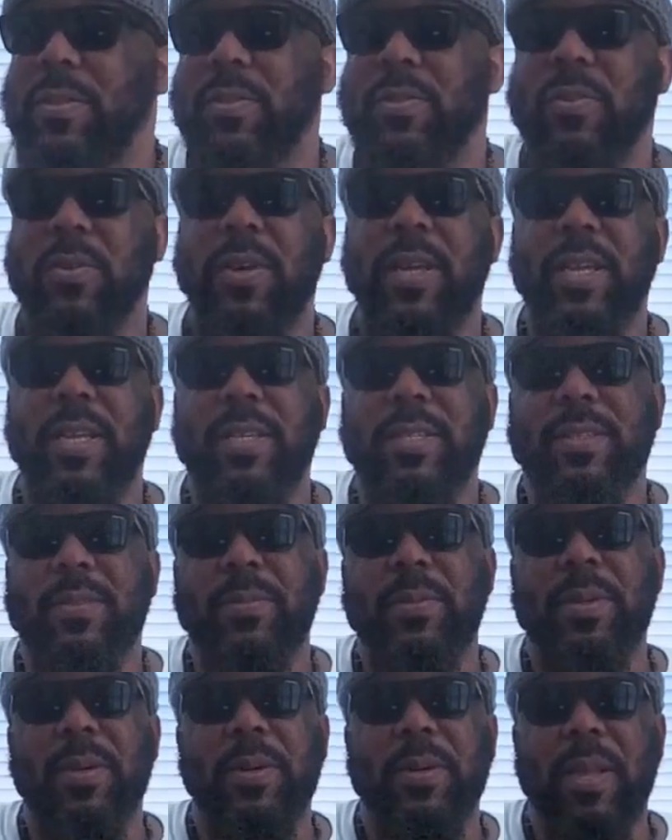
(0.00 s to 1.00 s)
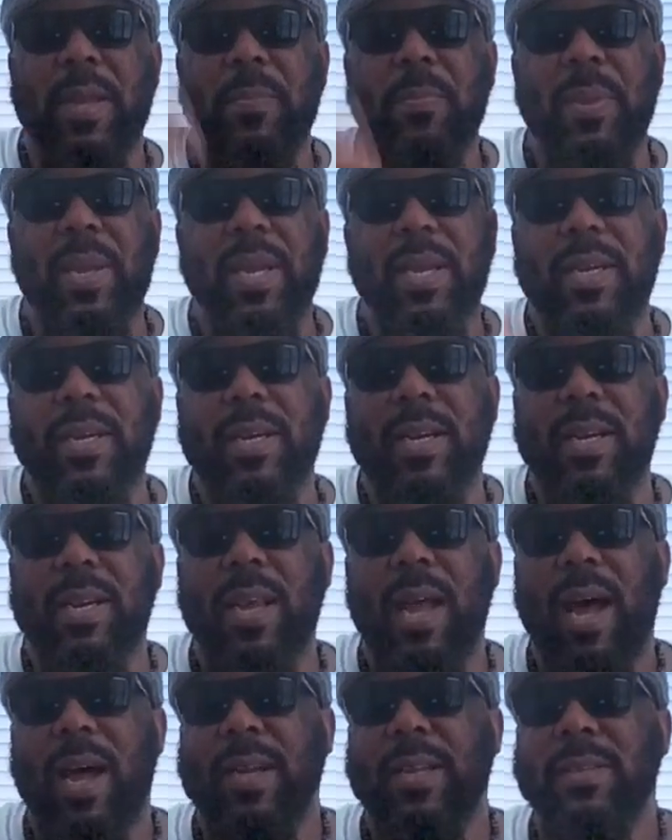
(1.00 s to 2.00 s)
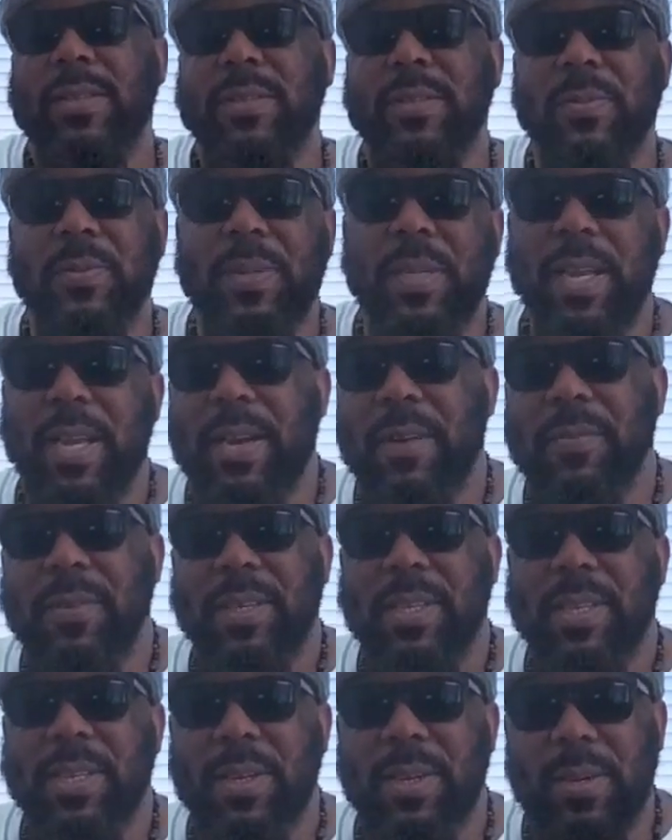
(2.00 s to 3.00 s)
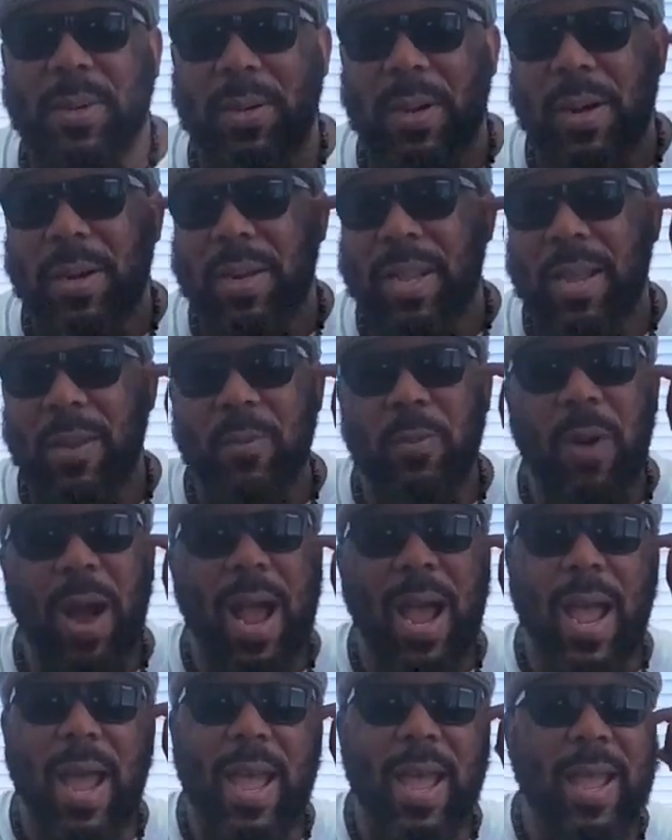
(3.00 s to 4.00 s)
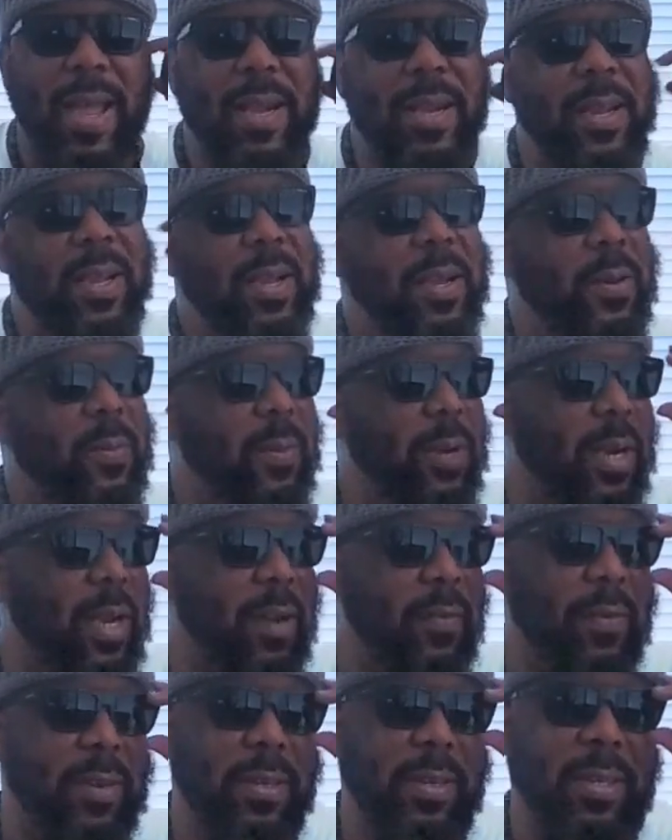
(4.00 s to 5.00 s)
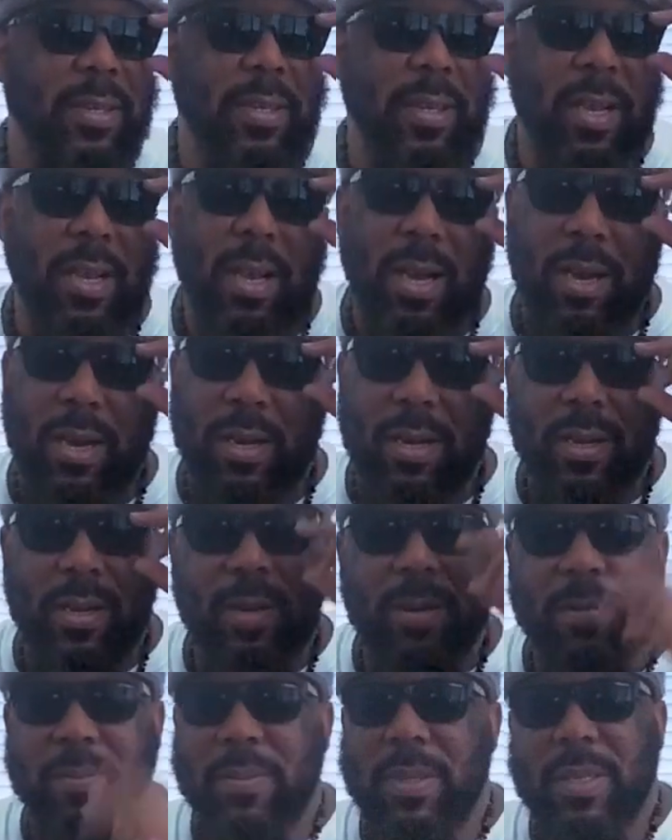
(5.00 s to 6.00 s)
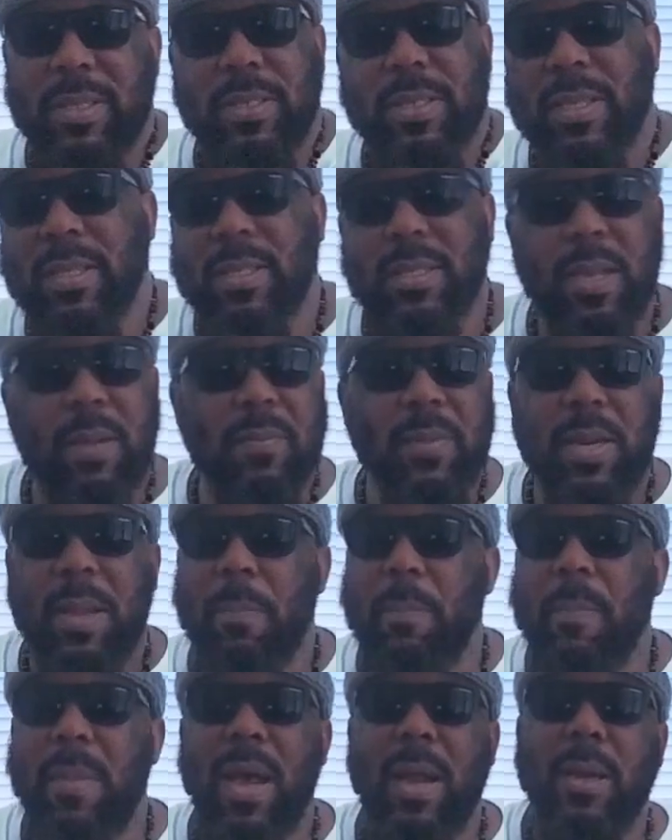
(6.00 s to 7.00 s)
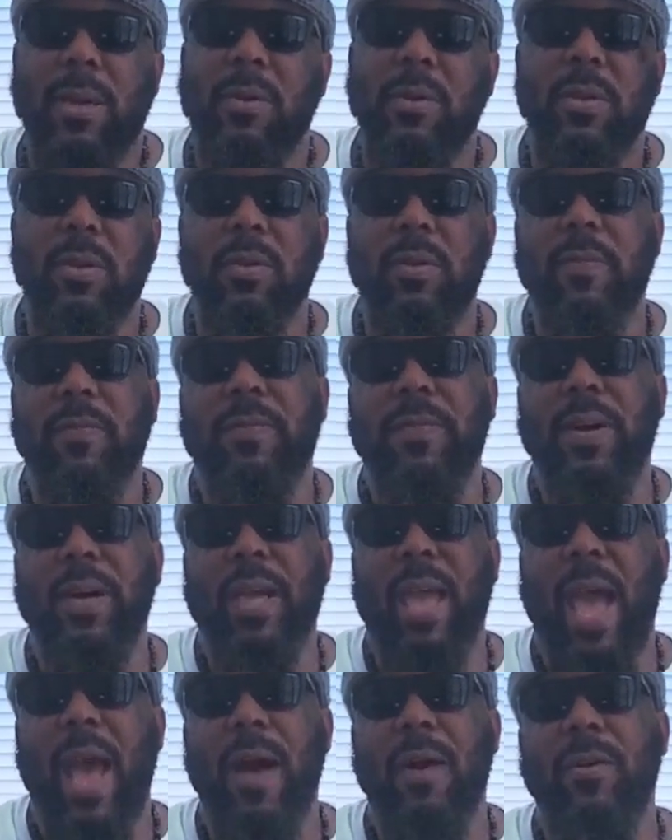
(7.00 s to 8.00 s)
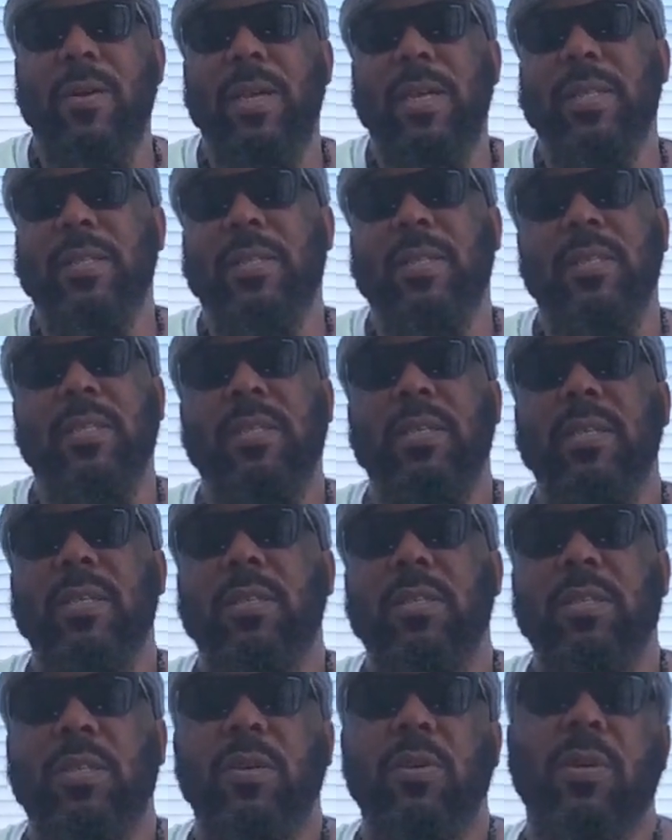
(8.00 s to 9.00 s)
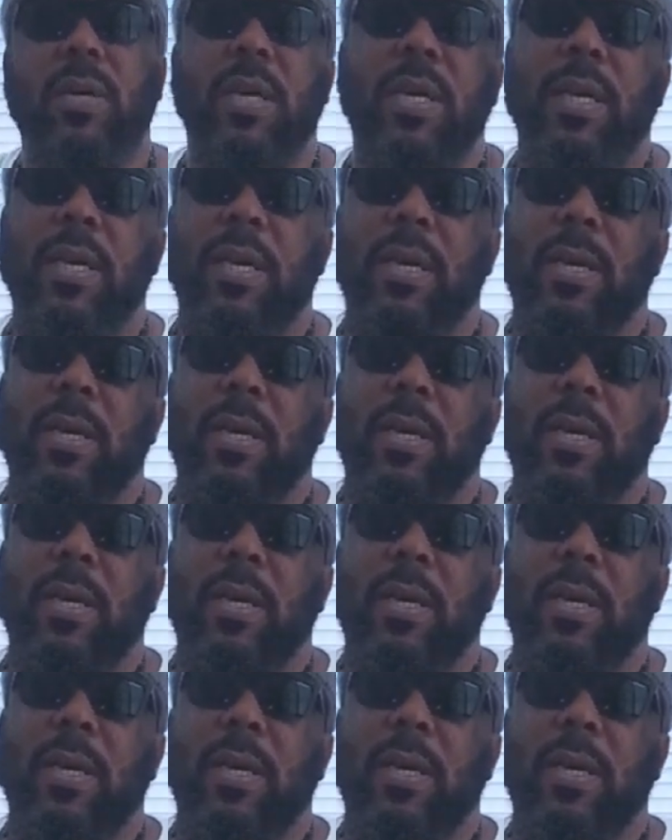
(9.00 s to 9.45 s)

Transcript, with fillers: drinks, you know, they pina coladas or whatever, you know, or they wine, whatever. Um, just something to mellow you the fuck out and just enjoy